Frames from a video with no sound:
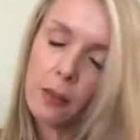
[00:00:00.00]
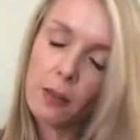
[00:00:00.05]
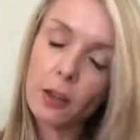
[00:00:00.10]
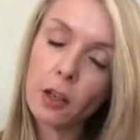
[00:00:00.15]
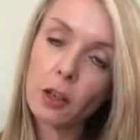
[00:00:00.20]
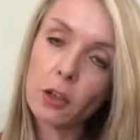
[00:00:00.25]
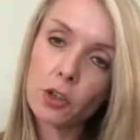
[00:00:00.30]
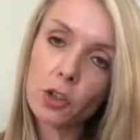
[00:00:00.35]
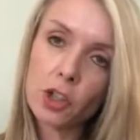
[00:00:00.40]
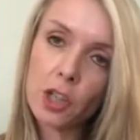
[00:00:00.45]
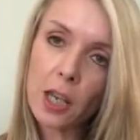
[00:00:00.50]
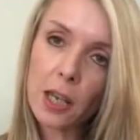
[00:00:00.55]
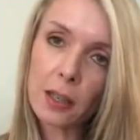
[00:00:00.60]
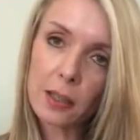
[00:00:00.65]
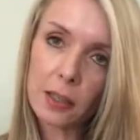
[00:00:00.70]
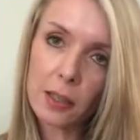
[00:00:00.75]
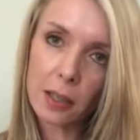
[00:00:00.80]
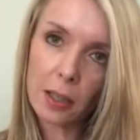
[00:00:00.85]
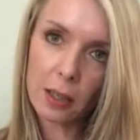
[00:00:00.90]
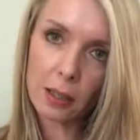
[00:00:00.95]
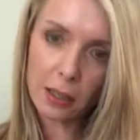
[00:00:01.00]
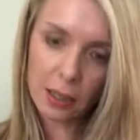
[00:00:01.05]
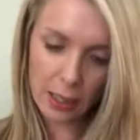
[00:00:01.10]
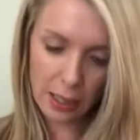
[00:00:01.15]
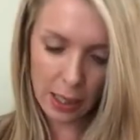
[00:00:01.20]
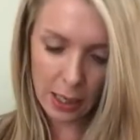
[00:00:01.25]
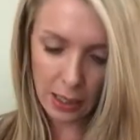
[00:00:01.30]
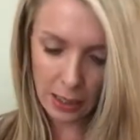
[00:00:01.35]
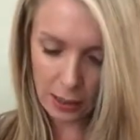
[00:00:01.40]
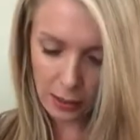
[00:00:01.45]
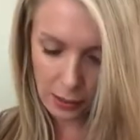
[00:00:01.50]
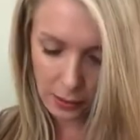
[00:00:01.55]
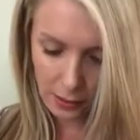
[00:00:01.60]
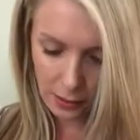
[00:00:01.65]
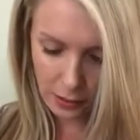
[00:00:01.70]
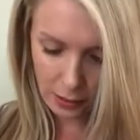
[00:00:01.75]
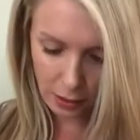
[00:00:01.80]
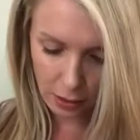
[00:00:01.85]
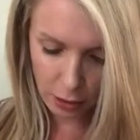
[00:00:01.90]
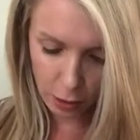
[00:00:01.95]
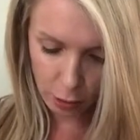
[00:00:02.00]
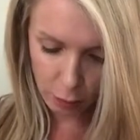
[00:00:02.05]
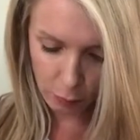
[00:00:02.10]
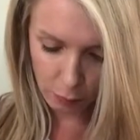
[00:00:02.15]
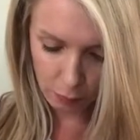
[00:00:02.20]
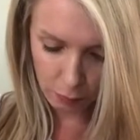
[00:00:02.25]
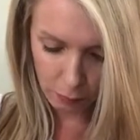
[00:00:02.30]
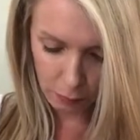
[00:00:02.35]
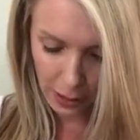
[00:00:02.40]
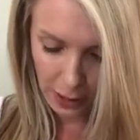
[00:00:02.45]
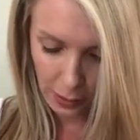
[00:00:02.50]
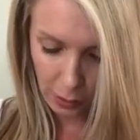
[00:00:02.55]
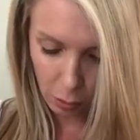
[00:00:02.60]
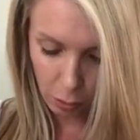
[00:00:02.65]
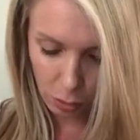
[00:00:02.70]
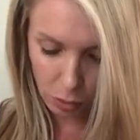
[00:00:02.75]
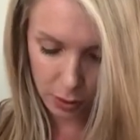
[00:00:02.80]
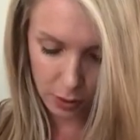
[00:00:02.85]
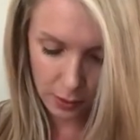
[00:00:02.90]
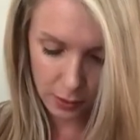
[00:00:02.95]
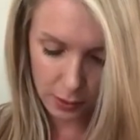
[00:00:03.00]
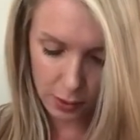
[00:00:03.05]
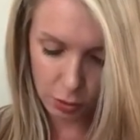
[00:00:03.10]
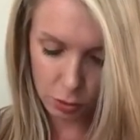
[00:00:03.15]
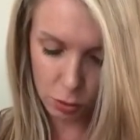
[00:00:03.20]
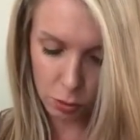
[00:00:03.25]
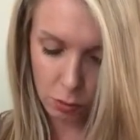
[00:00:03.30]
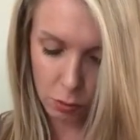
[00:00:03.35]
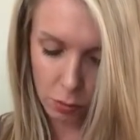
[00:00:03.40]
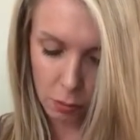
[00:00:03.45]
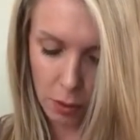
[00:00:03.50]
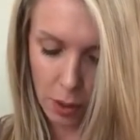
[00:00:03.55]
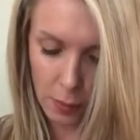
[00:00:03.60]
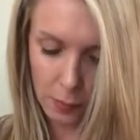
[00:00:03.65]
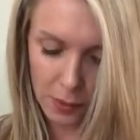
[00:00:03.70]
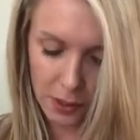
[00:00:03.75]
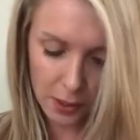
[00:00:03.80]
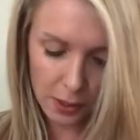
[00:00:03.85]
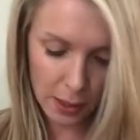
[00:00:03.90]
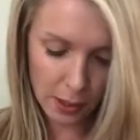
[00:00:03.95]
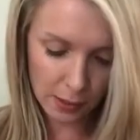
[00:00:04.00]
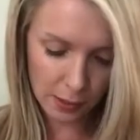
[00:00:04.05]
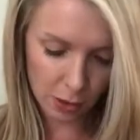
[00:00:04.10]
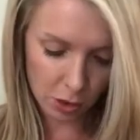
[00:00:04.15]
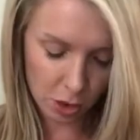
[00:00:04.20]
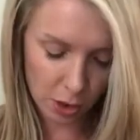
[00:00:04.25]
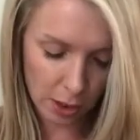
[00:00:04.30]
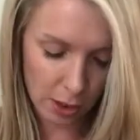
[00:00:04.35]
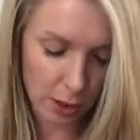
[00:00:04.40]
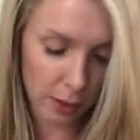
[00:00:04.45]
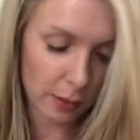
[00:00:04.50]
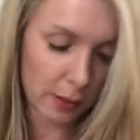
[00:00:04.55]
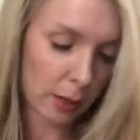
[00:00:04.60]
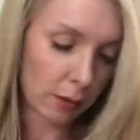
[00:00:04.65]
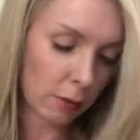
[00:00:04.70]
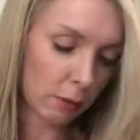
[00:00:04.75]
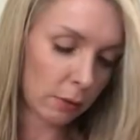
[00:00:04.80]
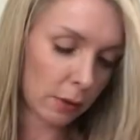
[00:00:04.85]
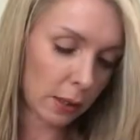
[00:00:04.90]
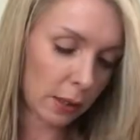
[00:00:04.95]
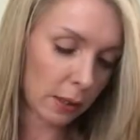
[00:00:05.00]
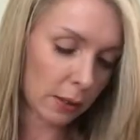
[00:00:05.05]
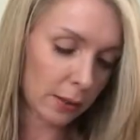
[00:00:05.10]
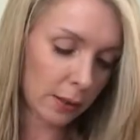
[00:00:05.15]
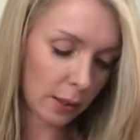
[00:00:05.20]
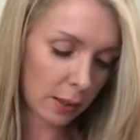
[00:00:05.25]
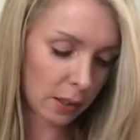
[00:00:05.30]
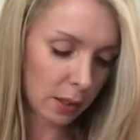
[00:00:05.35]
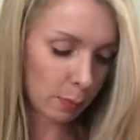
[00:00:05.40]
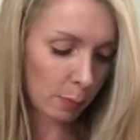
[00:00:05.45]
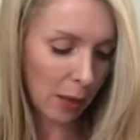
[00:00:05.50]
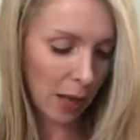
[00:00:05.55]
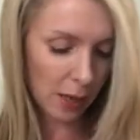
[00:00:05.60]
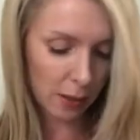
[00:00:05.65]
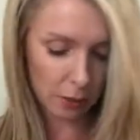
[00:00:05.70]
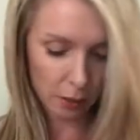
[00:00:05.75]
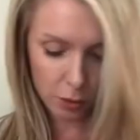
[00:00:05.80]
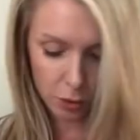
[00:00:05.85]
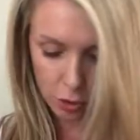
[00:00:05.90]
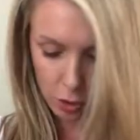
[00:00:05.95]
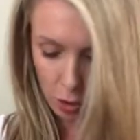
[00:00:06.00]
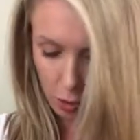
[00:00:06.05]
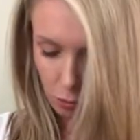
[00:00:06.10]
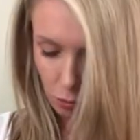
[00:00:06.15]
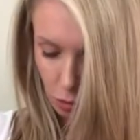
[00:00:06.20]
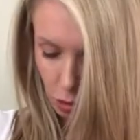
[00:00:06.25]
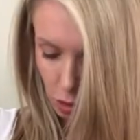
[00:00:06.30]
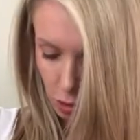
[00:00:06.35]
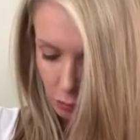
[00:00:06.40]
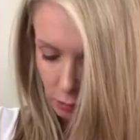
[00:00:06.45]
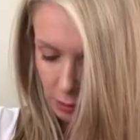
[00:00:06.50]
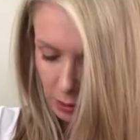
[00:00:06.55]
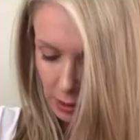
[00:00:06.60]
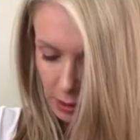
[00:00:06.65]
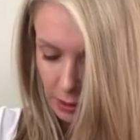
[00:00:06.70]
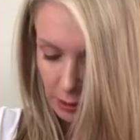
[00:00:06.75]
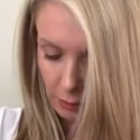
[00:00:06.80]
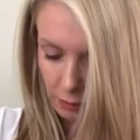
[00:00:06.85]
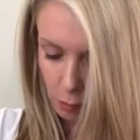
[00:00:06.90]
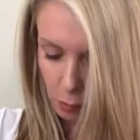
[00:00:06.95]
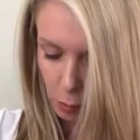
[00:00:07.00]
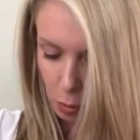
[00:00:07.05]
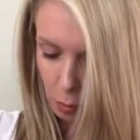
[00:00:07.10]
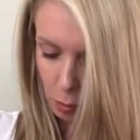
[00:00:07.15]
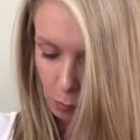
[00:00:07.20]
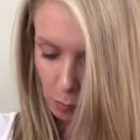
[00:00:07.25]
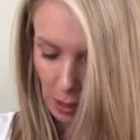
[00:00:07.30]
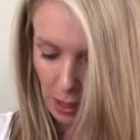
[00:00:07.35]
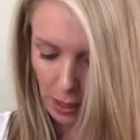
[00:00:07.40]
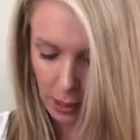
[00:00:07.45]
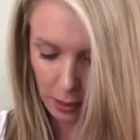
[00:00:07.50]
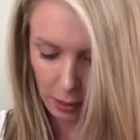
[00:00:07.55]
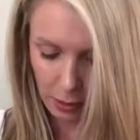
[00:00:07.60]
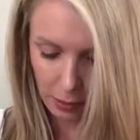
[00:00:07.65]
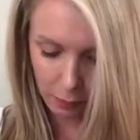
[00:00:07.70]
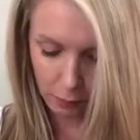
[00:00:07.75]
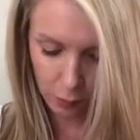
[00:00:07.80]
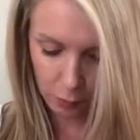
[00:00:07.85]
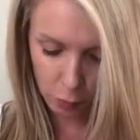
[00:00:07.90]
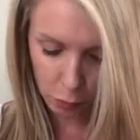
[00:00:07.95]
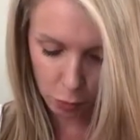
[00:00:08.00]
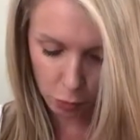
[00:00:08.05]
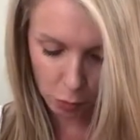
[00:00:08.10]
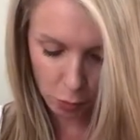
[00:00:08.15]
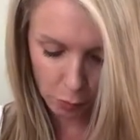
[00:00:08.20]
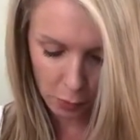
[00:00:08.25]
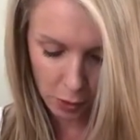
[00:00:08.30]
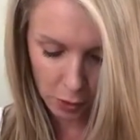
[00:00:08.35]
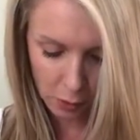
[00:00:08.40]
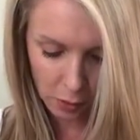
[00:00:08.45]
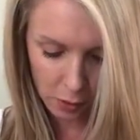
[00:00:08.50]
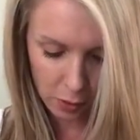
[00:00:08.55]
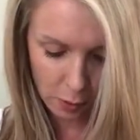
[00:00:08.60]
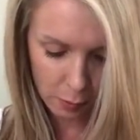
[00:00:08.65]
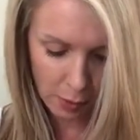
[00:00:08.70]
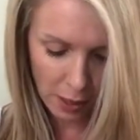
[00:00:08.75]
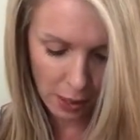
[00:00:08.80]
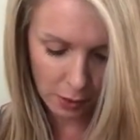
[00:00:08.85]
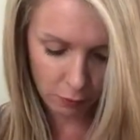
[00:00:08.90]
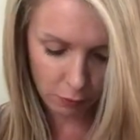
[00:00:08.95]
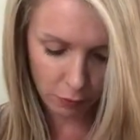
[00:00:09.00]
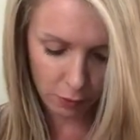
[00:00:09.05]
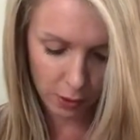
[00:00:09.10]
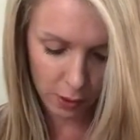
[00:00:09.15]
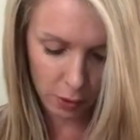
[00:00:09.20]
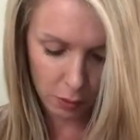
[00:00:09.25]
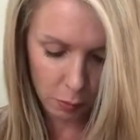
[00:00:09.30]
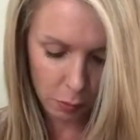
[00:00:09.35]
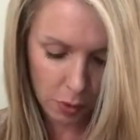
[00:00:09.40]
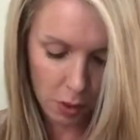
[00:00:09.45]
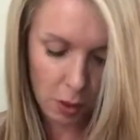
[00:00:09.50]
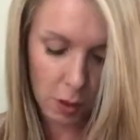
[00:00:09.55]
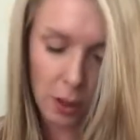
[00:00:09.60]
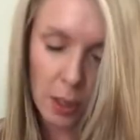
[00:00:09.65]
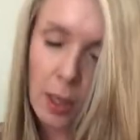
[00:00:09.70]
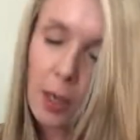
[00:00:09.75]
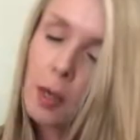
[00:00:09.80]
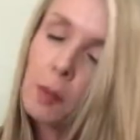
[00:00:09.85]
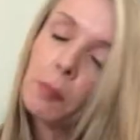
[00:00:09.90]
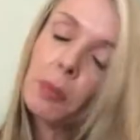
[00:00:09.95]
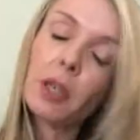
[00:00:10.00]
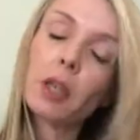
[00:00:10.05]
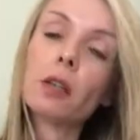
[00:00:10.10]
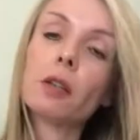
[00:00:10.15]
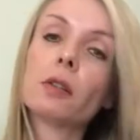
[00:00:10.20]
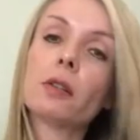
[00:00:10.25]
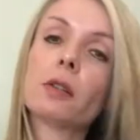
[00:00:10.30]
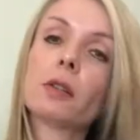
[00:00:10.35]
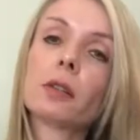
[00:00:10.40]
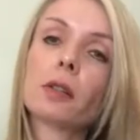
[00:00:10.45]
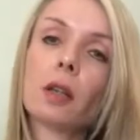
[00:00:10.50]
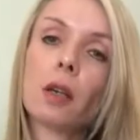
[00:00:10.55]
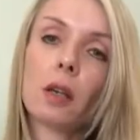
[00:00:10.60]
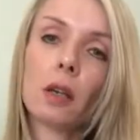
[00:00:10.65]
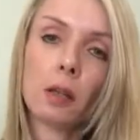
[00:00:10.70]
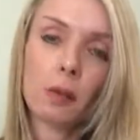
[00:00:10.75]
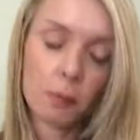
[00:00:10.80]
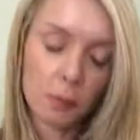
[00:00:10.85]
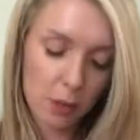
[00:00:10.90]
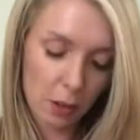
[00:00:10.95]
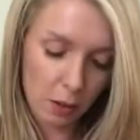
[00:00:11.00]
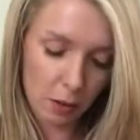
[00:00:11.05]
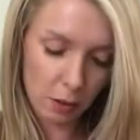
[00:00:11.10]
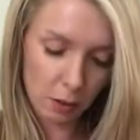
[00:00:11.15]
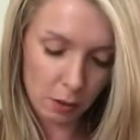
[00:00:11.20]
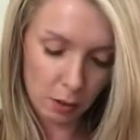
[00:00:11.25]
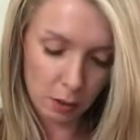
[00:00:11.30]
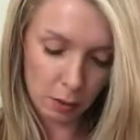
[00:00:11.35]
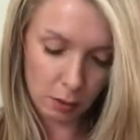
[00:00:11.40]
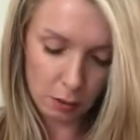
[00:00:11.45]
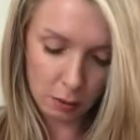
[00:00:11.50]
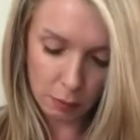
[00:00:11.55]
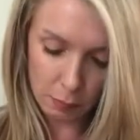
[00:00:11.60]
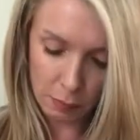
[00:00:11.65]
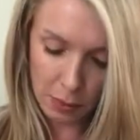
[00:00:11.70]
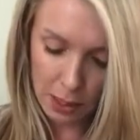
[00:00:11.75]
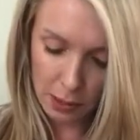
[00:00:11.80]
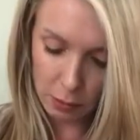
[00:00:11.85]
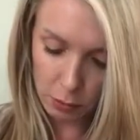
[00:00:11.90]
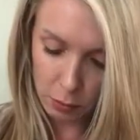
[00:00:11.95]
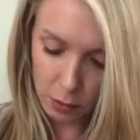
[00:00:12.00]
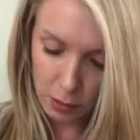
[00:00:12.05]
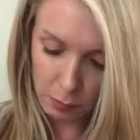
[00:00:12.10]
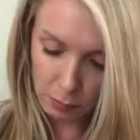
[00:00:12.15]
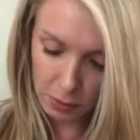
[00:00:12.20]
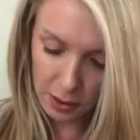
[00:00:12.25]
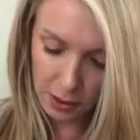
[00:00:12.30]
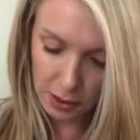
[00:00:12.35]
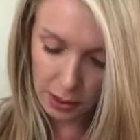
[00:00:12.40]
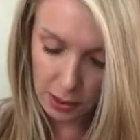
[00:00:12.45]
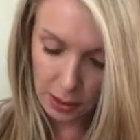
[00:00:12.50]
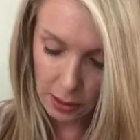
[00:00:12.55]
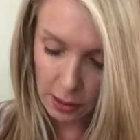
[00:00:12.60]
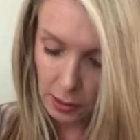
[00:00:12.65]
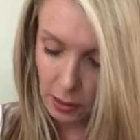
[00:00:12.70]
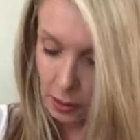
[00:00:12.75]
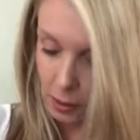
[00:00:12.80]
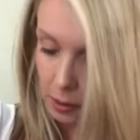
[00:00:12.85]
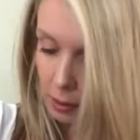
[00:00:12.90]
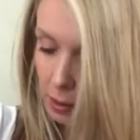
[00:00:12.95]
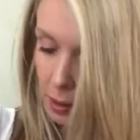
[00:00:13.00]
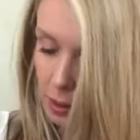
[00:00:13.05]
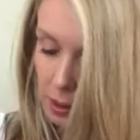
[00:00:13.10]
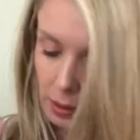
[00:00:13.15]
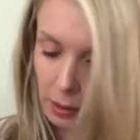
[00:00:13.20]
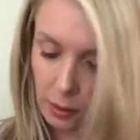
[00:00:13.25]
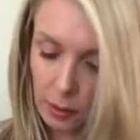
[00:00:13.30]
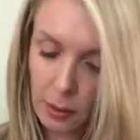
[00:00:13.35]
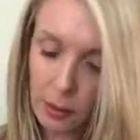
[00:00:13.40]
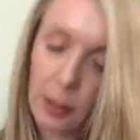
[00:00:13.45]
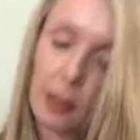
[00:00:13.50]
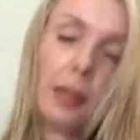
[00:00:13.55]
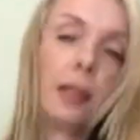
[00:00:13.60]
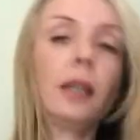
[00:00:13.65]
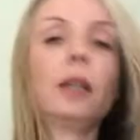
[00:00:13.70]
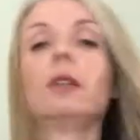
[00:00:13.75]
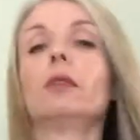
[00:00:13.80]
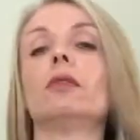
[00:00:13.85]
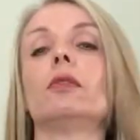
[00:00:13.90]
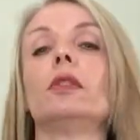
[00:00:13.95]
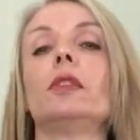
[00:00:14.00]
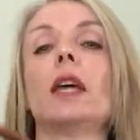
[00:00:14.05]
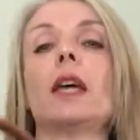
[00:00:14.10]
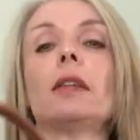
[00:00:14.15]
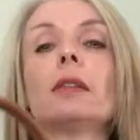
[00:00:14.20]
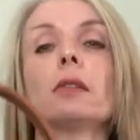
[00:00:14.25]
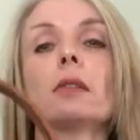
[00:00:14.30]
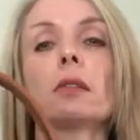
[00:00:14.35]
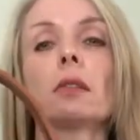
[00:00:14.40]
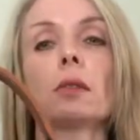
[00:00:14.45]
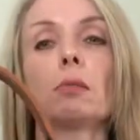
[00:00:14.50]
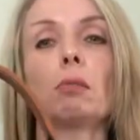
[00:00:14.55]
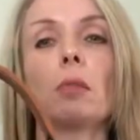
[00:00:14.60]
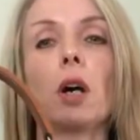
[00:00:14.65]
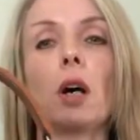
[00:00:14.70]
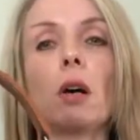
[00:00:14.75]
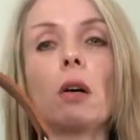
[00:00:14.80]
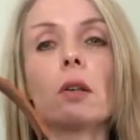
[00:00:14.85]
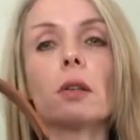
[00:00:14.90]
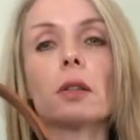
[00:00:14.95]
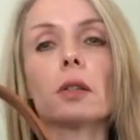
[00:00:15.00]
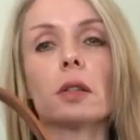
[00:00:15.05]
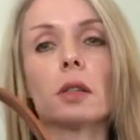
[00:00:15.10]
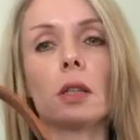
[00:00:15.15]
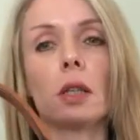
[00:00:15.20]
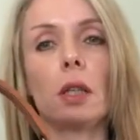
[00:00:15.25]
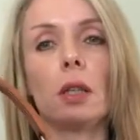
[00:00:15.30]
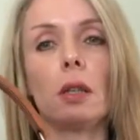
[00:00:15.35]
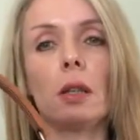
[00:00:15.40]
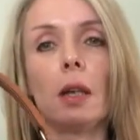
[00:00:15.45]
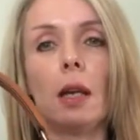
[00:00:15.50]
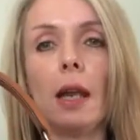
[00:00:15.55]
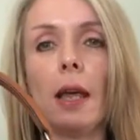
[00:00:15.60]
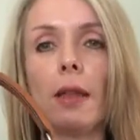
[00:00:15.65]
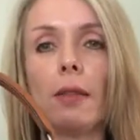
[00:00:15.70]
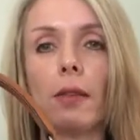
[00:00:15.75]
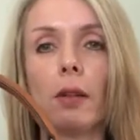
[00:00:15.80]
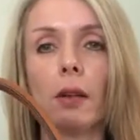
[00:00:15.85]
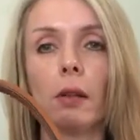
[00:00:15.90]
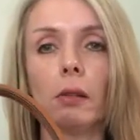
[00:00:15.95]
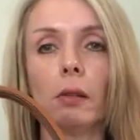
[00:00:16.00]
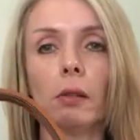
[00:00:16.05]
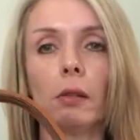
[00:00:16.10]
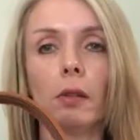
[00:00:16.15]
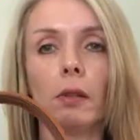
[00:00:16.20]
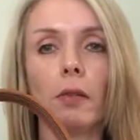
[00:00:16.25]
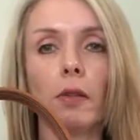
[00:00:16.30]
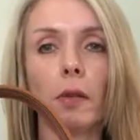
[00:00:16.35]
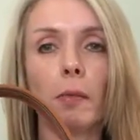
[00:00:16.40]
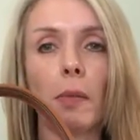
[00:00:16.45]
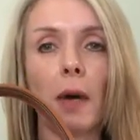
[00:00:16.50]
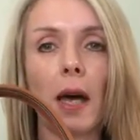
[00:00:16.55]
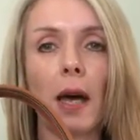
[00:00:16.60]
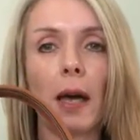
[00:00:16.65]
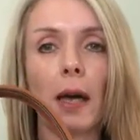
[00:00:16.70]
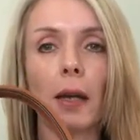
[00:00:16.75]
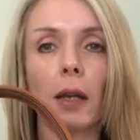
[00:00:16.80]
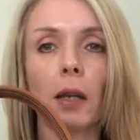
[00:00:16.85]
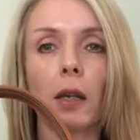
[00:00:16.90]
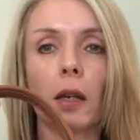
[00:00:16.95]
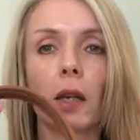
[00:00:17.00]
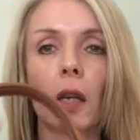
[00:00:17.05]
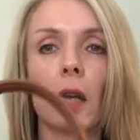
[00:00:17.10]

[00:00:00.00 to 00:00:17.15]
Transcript: The clochette and the keys, padlock, etc. are all upstairs actually in their own little dust bag. I don't generally leave them on a bag if I'm not going to be using the bag for a little while, because the padlock in particular can leave dents and marks in the leather of the bag.